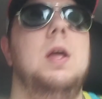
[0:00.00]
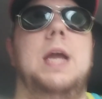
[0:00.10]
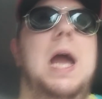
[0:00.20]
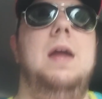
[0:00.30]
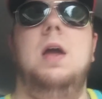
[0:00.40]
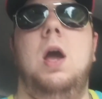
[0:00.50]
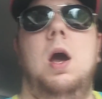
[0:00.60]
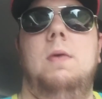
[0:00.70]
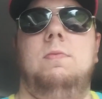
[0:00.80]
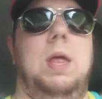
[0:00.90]
Okay?
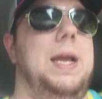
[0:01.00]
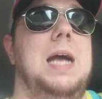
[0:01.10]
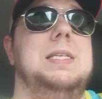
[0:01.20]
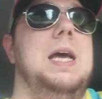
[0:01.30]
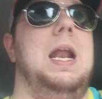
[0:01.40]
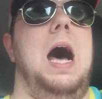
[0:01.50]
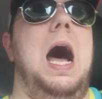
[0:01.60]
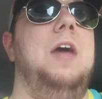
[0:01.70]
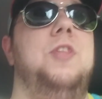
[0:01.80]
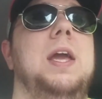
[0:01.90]
Like I said,
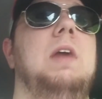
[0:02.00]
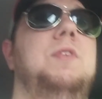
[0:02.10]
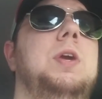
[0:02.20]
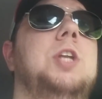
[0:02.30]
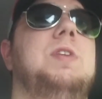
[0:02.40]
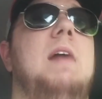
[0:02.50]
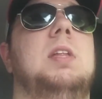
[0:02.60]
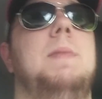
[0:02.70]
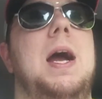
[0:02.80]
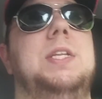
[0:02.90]
I think if you get
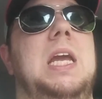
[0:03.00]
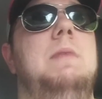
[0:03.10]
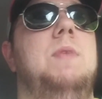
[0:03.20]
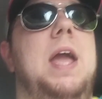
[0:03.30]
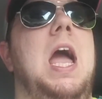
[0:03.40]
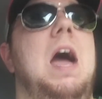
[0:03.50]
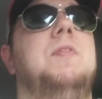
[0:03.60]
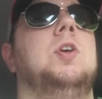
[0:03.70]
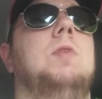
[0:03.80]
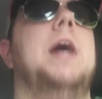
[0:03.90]
drafted by a team, they
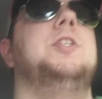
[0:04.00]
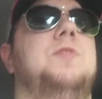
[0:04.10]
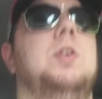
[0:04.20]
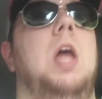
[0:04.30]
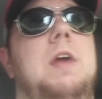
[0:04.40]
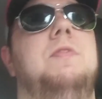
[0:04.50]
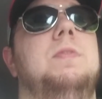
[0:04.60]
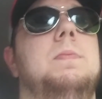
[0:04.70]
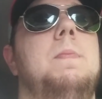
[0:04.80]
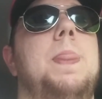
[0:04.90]
have your rights for life.
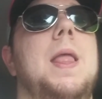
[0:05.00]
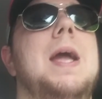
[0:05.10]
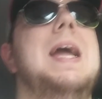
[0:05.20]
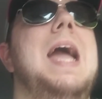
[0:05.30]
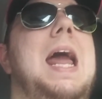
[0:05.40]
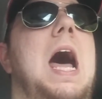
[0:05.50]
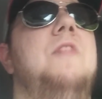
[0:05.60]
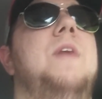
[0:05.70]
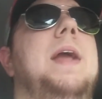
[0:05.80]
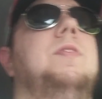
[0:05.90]
And I
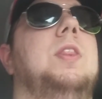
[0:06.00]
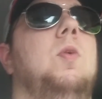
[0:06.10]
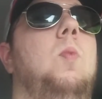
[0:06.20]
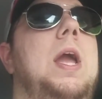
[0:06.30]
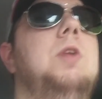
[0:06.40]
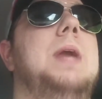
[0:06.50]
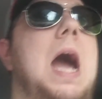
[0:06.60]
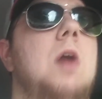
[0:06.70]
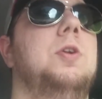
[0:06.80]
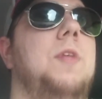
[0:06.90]
think that the way you
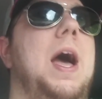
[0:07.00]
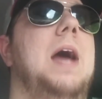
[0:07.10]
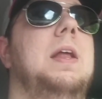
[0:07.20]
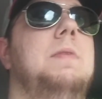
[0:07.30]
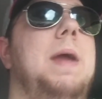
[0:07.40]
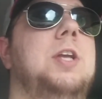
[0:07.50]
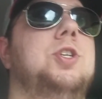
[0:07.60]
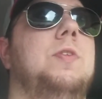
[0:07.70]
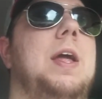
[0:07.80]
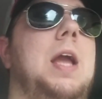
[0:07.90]
counter that and make
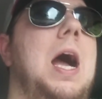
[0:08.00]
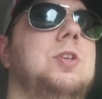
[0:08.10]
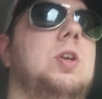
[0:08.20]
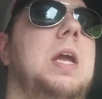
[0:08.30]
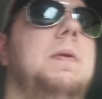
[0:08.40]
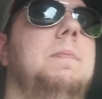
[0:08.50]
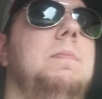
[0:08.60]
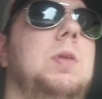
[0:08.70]
sure that guys aren't getting,